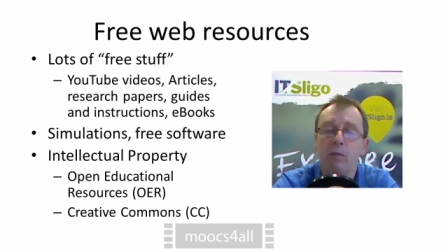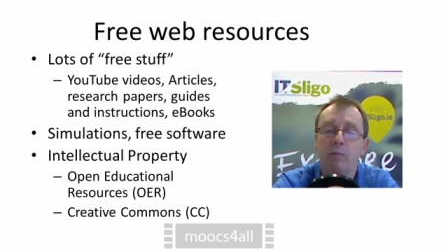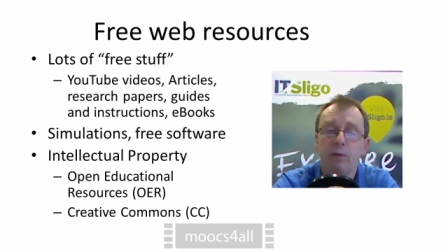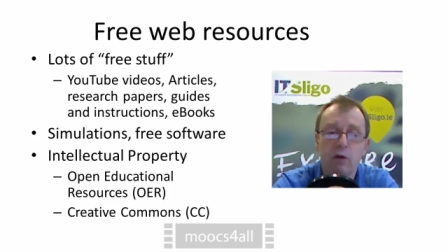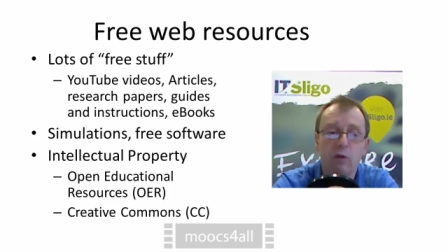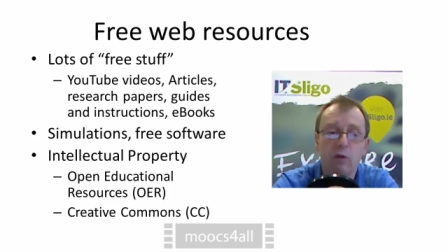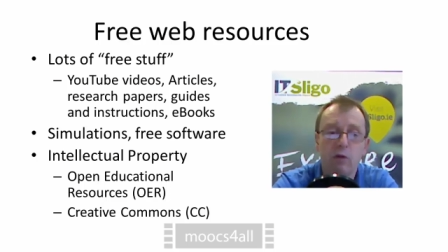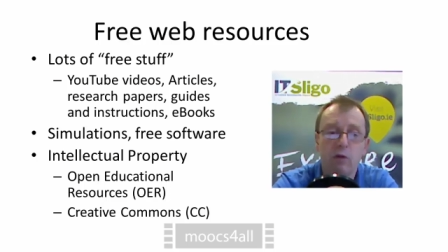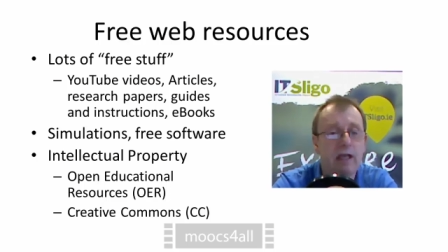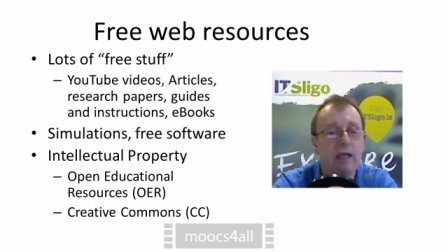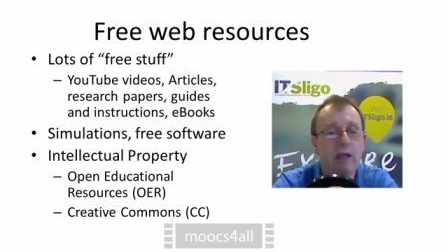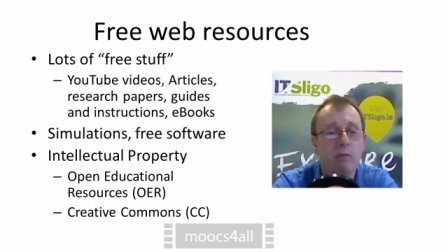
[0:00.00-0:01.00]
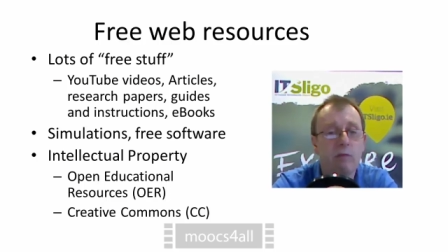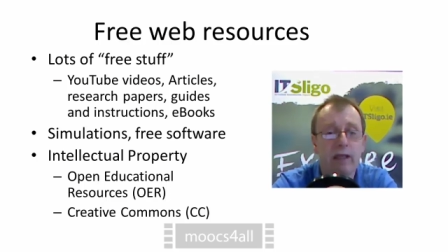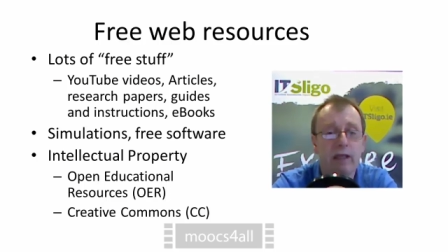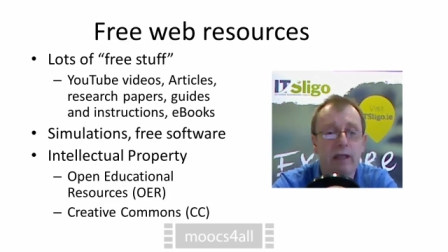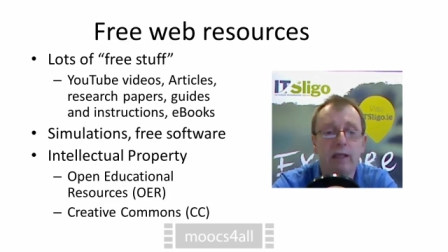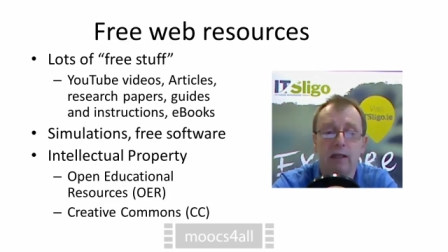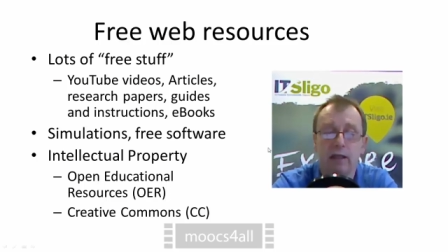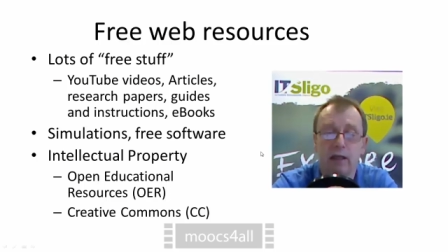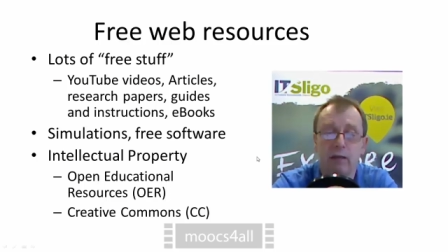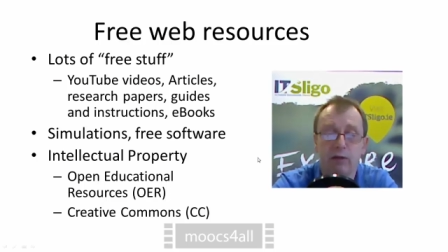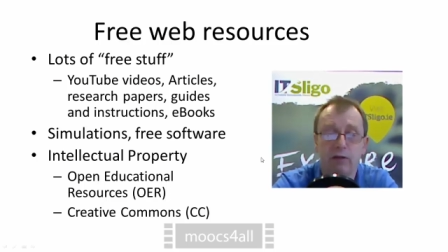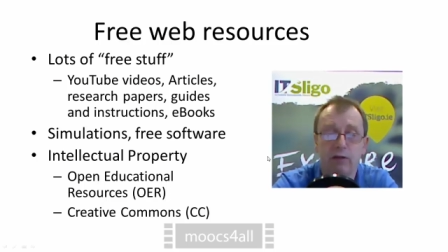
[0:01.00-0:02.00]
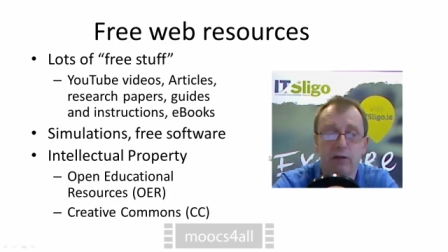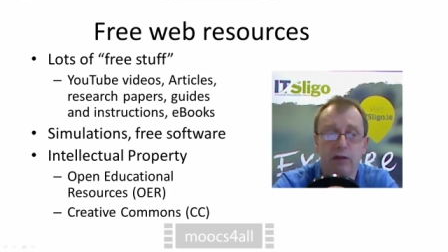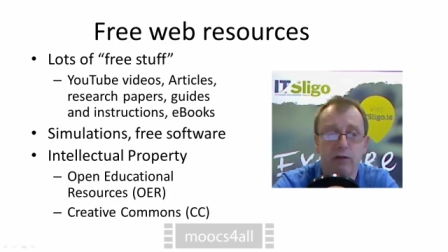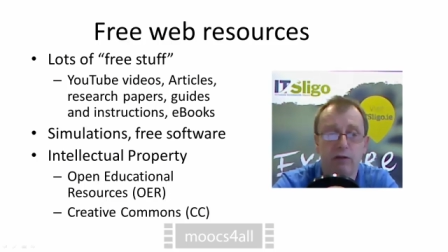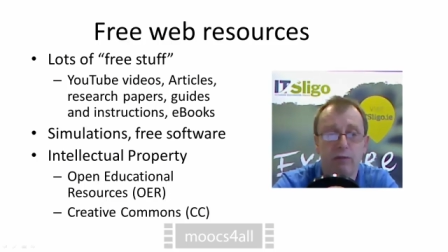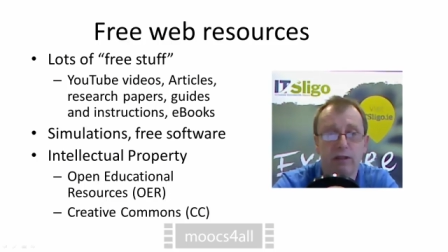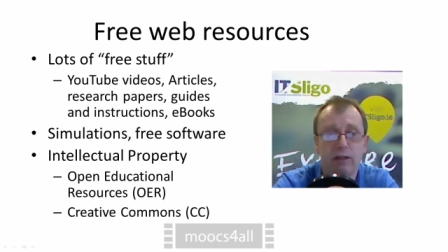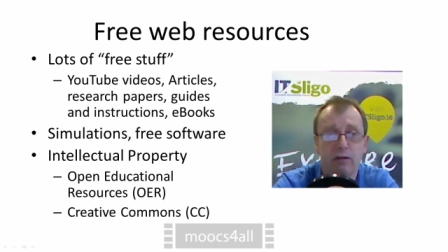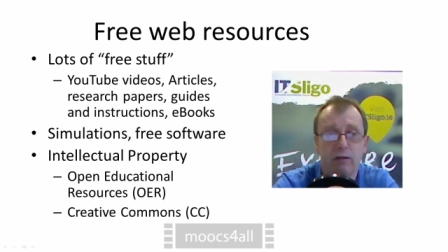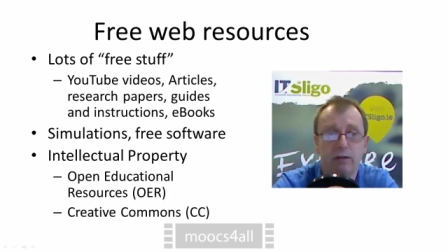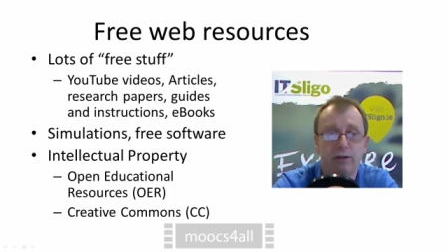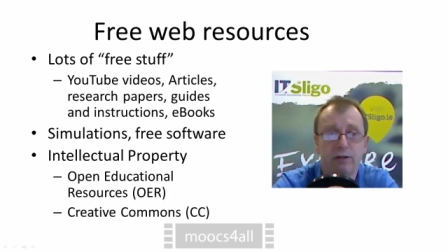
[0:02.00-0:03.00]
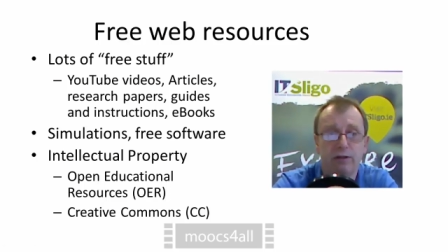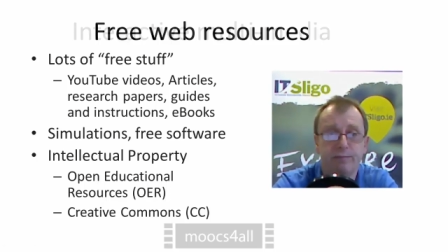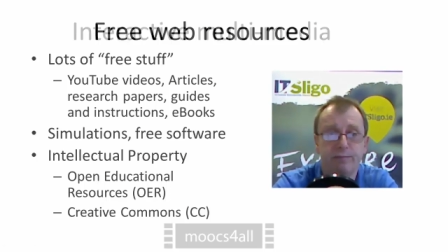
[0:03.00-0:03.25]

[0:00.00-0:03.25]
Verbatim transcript: but don't in any way claim that they're your materials.